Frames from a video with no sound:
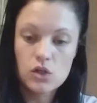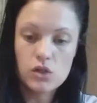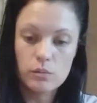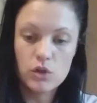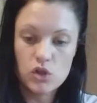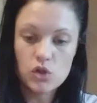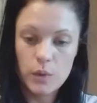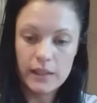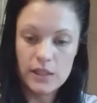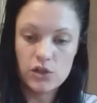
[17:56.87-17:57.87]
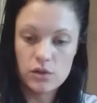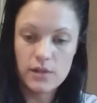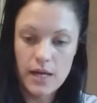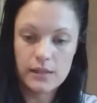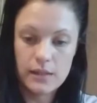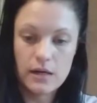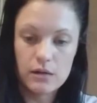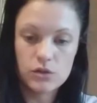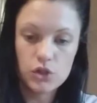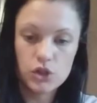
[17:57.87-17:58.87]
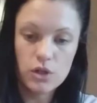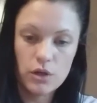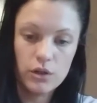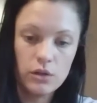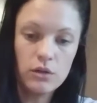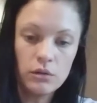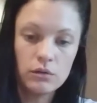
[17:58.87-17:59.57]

So I'm going to just quickly do that now to show you.